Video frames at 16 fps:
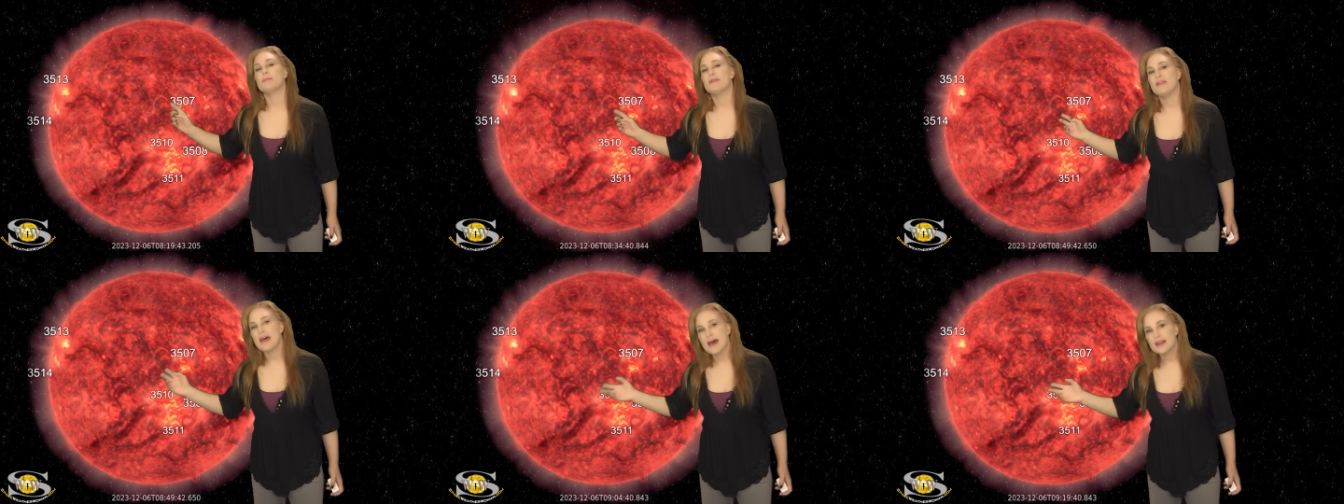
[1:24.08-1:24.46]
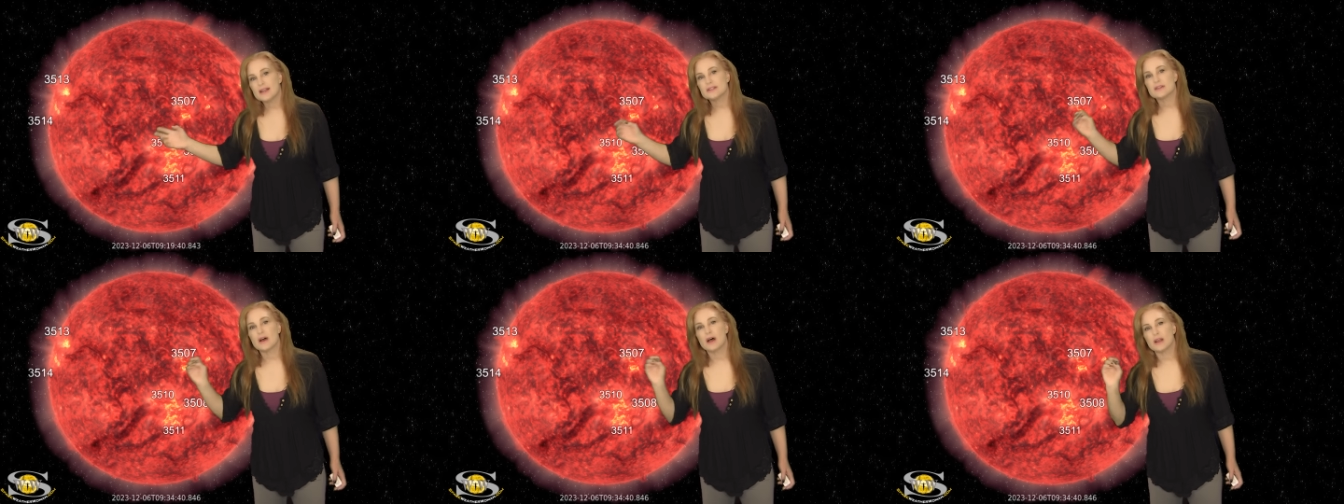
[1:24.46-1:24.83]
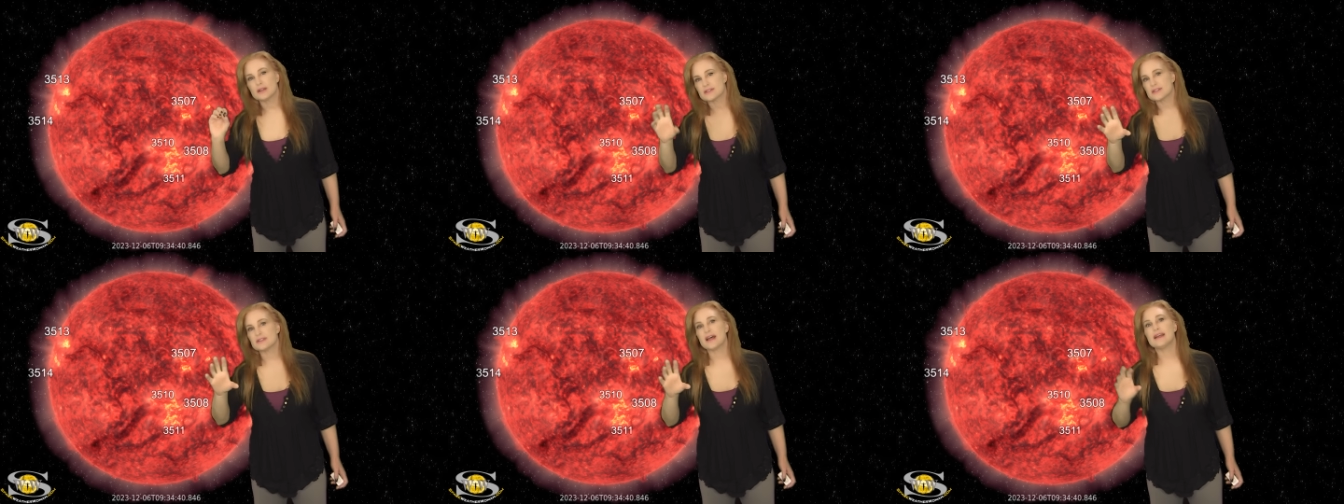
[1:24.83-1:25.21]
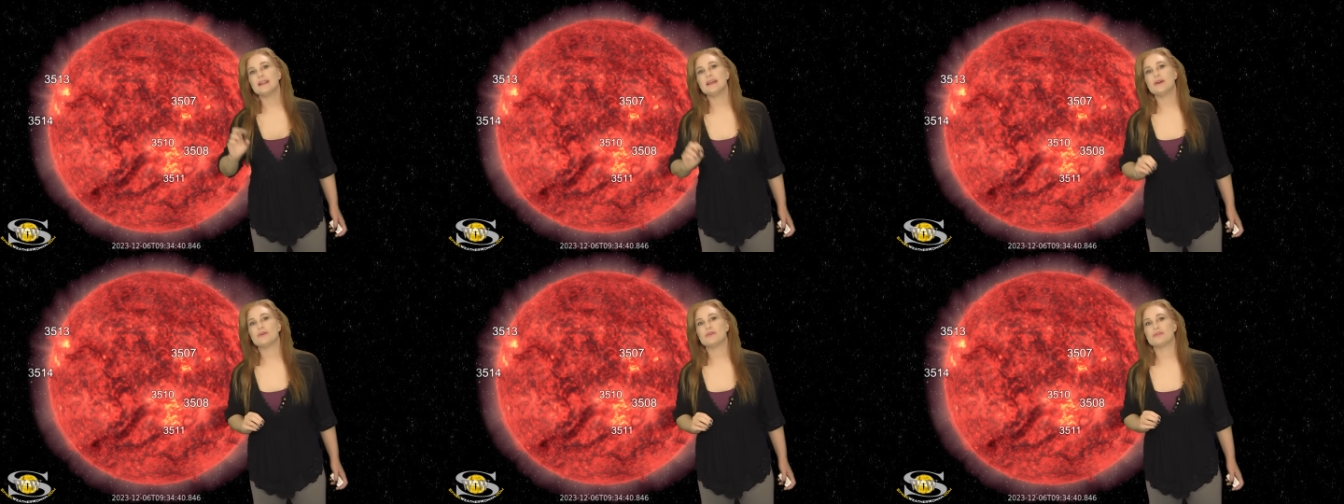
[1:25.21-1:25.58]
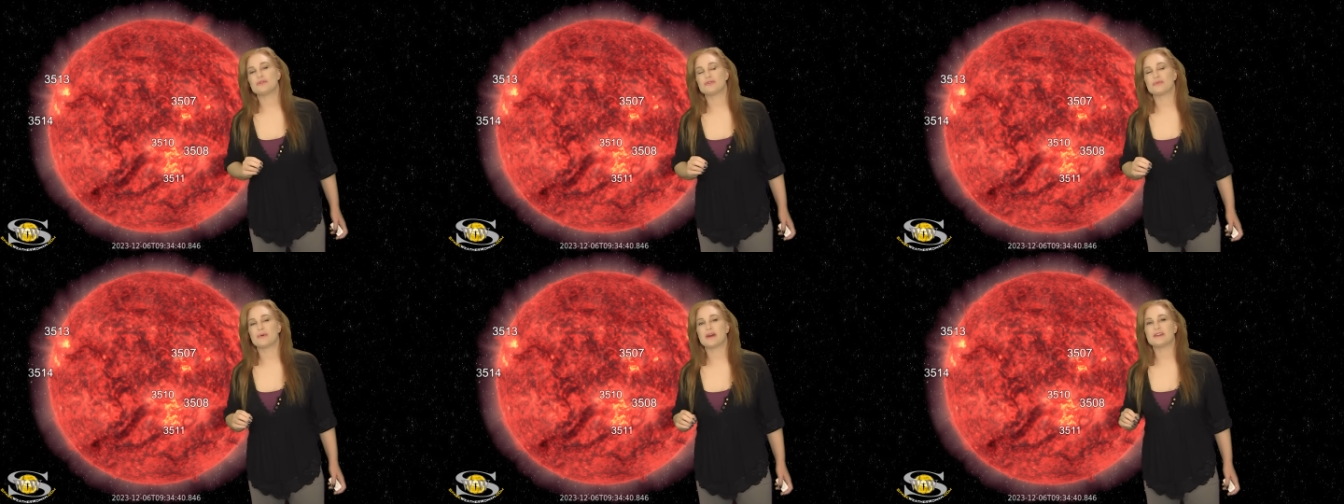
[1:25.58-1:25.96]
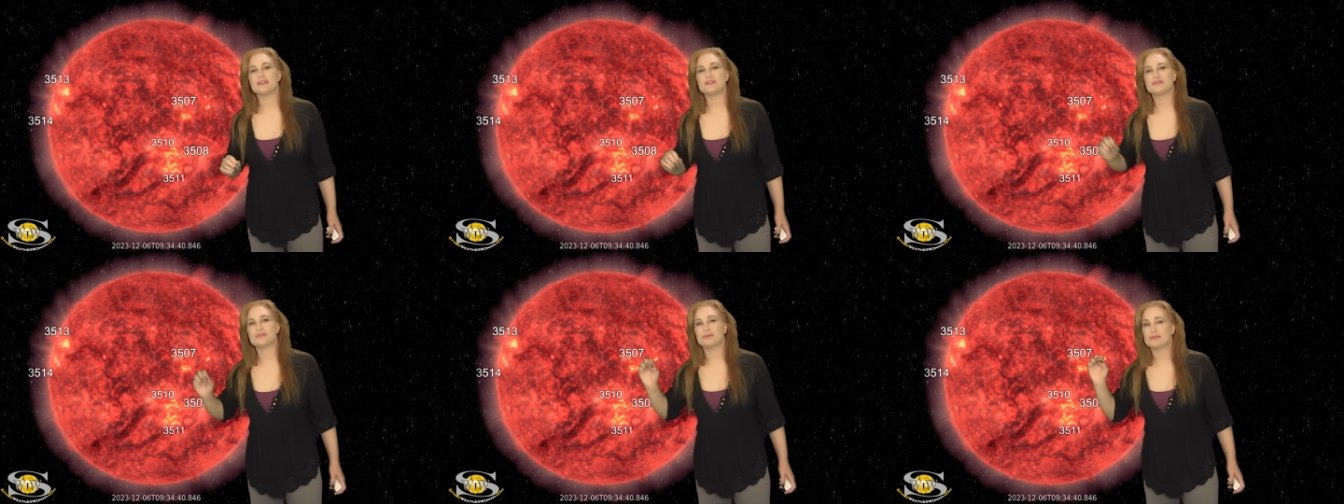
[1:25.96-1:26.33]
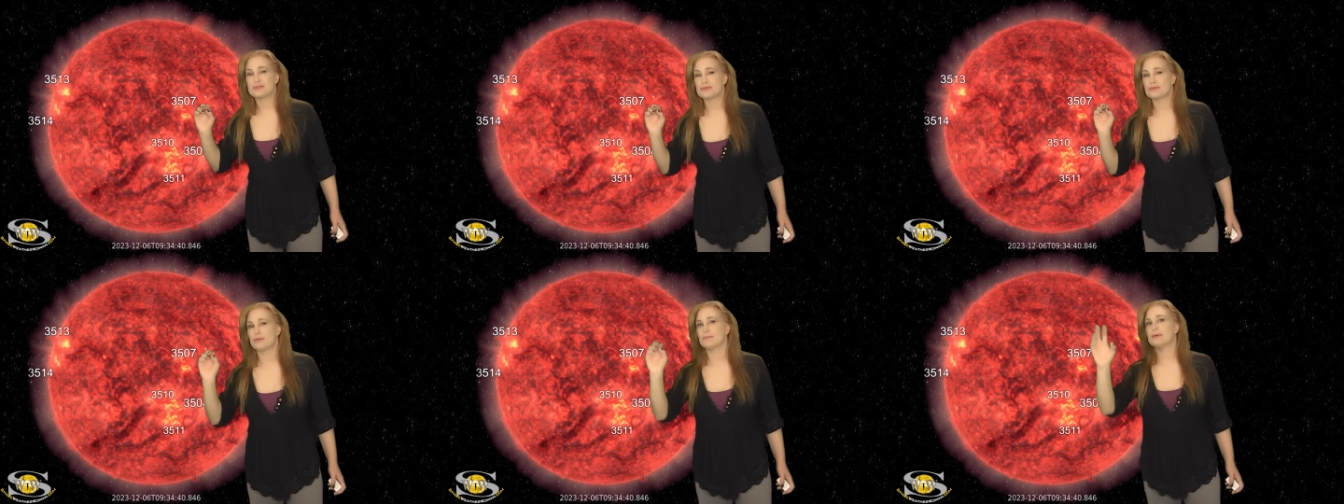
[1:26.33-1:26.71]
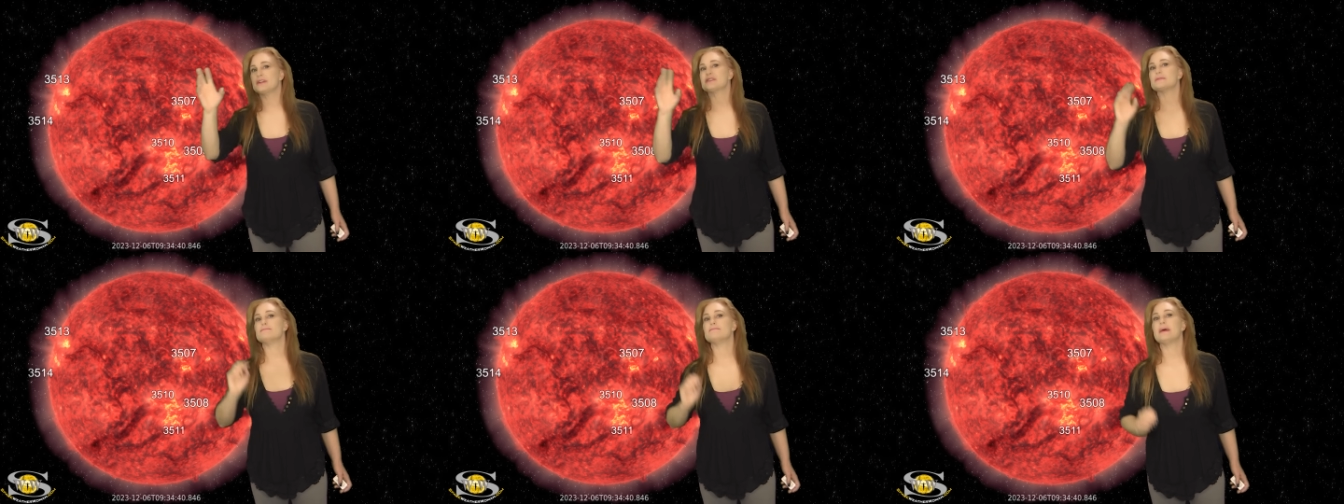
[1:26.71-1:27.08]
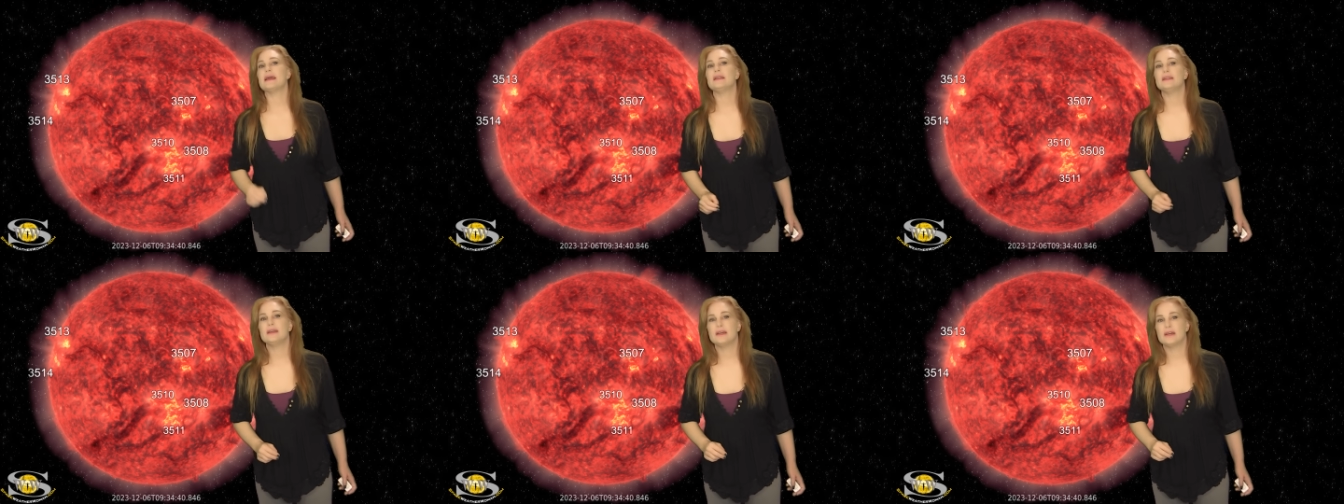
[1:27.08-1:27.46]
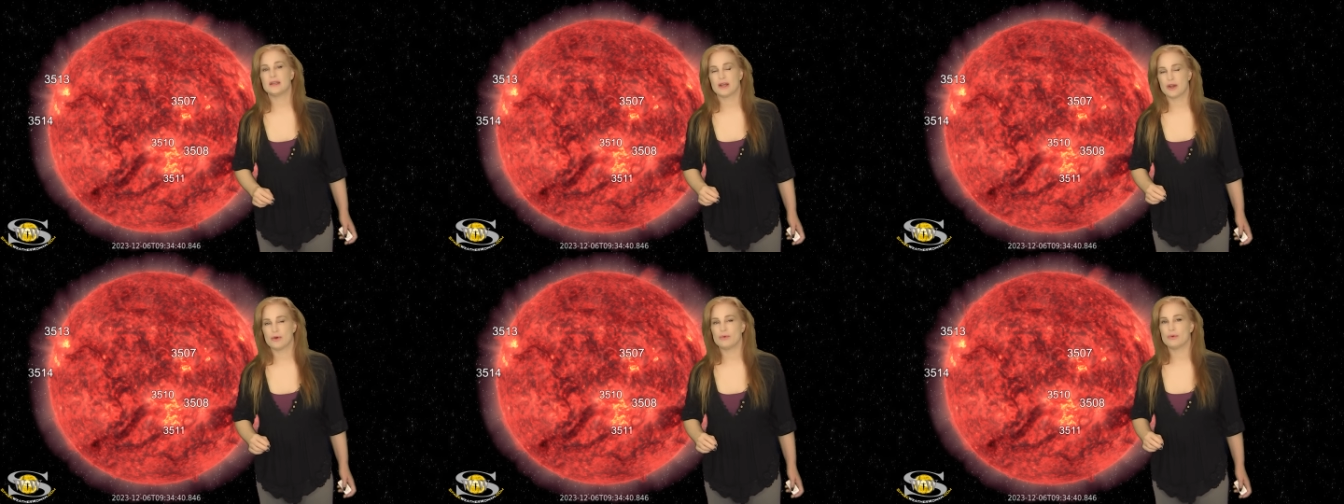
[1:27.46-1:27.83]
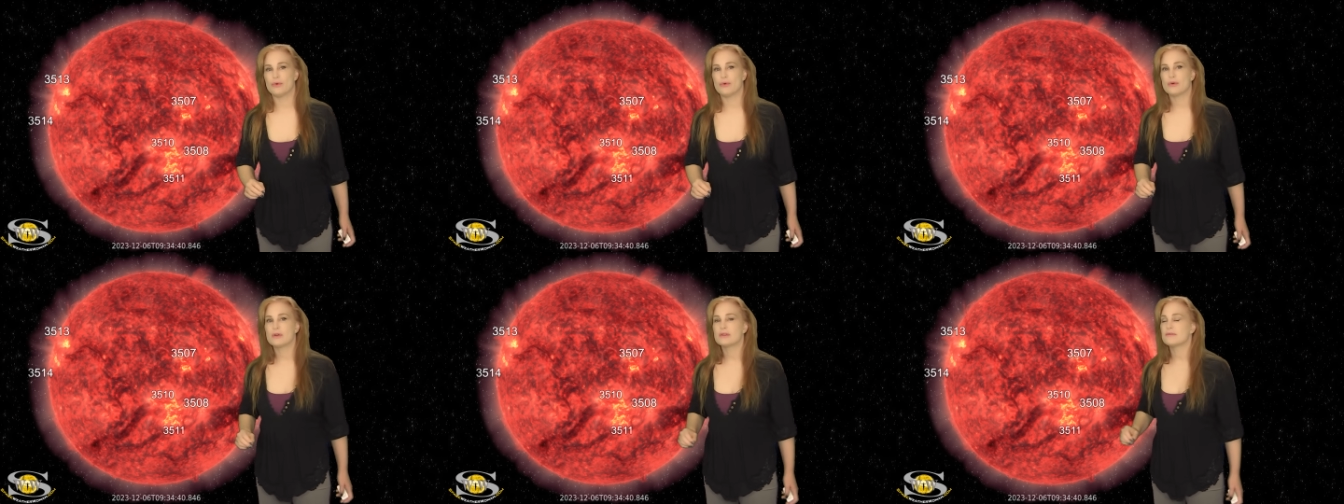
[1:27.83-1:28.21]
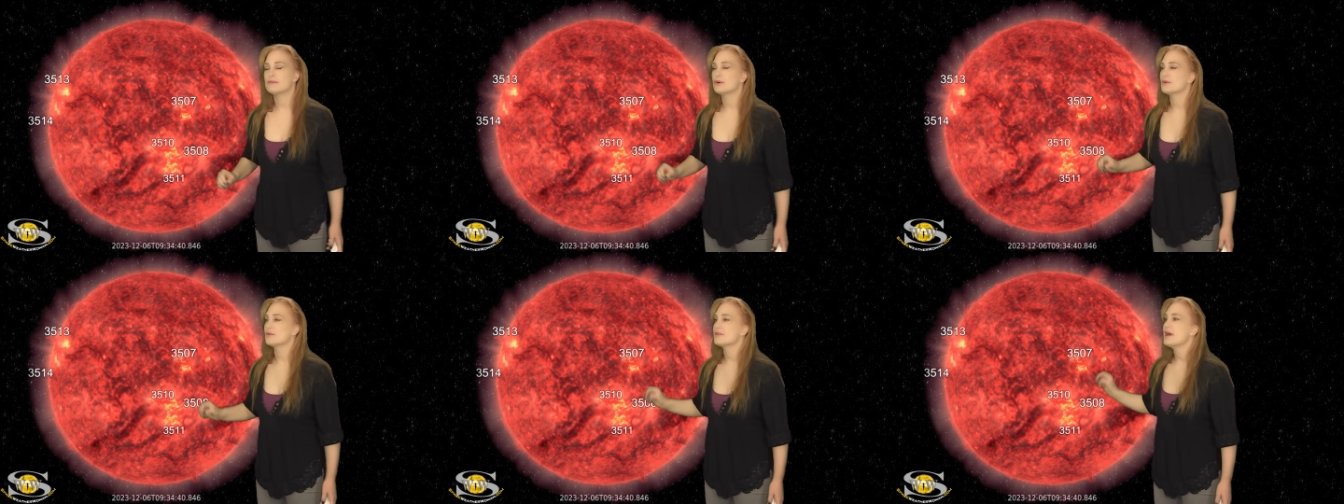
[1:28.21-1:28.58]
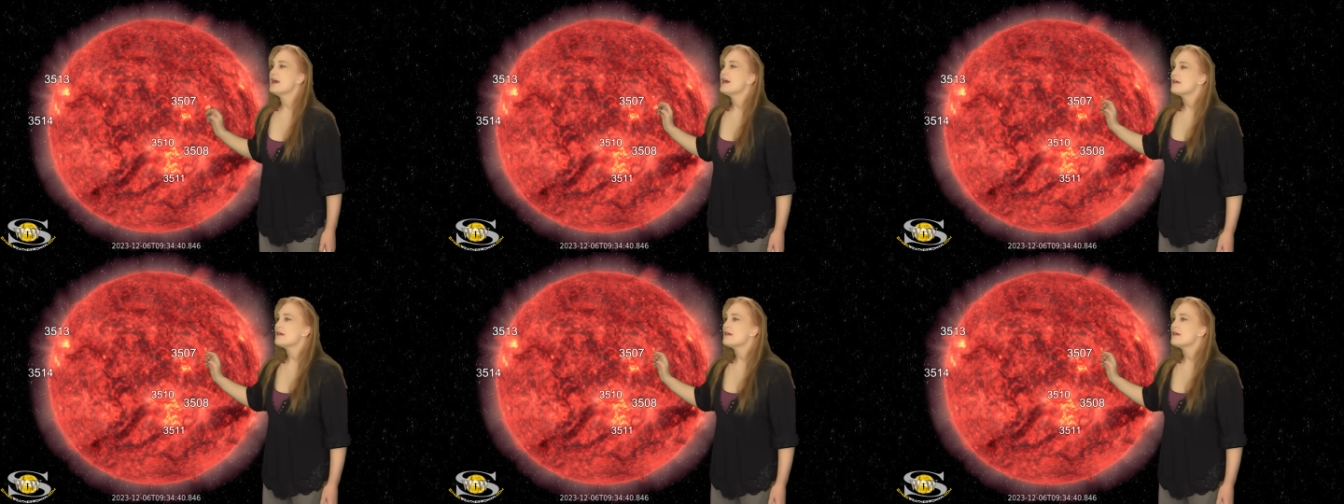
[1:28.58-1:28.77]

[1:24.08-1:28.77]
And that is a slightly Earth-directed solar storm, but it's mainly going to go north of Earth.